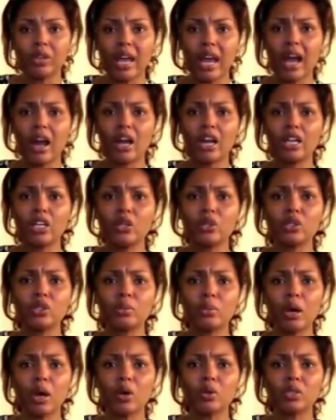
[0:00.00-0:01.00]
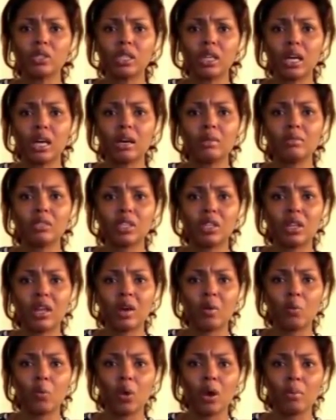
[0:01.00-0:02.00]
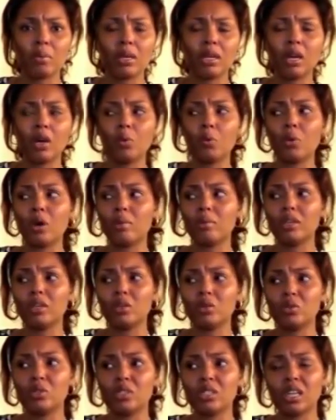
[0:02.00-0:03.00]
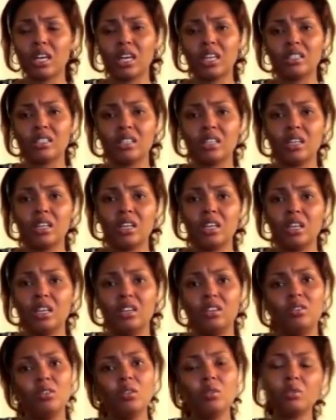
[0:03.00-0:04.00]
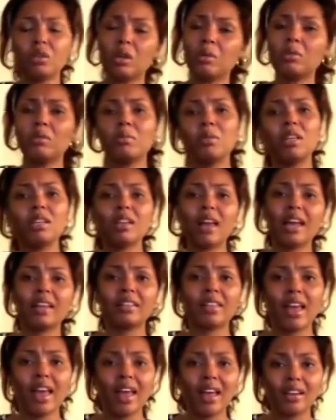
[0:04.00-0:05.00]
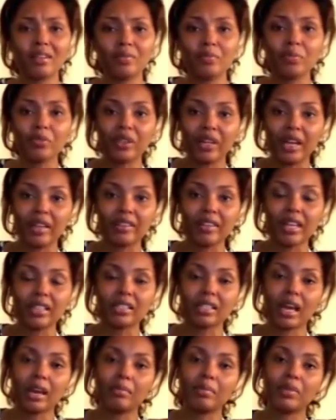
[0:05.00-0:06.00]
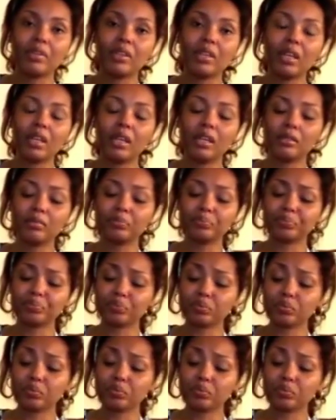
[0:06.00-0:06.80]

How are you supposed to come to that woman, a woman who says, you don't come to me like that type of thing?